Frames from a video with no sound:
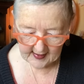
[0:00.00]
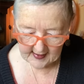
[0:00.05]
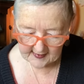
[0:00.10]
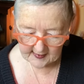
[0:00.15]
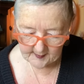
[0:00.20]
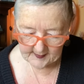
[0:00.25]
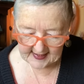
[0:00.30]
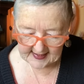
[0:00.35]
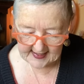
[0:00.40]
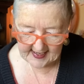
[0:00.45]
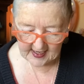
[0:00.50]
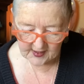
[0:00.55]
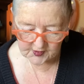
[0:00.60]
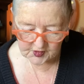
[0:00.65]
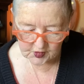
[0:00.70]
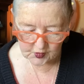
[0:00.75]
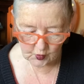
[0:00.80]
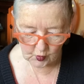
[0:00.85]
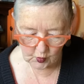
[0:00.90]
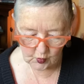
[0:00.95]
The main
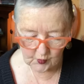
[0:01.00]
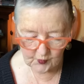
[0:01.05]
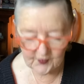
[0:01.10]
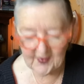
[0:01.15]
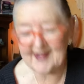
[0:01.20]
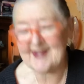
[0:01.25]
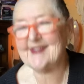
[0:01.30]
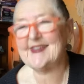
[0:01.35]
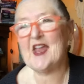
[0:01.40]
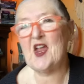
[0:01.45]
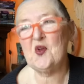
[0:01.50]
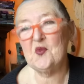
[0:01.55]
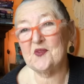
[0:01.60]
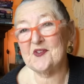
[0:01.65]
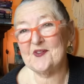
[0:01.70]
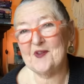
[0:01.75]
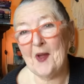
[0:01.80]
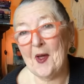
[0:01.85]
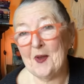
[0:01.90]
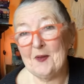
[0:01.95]
house, they say,
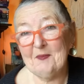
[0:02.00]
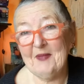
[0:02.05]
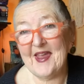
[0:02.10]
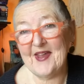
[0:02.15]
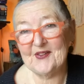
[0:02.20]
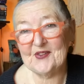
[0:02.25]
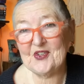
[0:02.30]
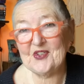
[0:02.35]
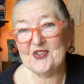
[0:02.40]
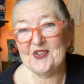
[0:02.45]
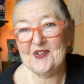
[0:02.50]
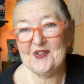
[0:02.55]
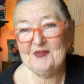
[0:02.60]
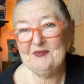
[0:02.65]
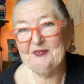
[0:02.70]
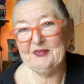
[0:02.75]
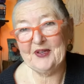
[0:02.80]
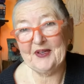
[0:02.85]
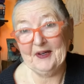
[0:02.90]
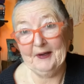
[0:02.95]
was not a mansion,
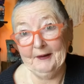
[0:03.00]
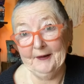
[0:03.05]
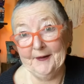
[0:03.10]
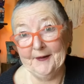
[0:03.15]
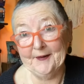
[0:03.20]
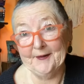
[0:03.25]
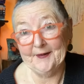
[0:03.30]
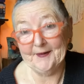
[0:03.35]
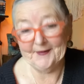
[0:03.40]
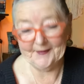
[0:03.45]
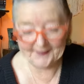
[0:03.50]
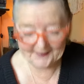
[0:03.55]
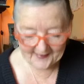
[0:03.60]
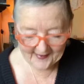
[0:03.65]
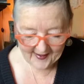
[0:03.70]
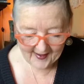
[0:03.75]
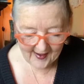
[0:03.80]
but I don't know.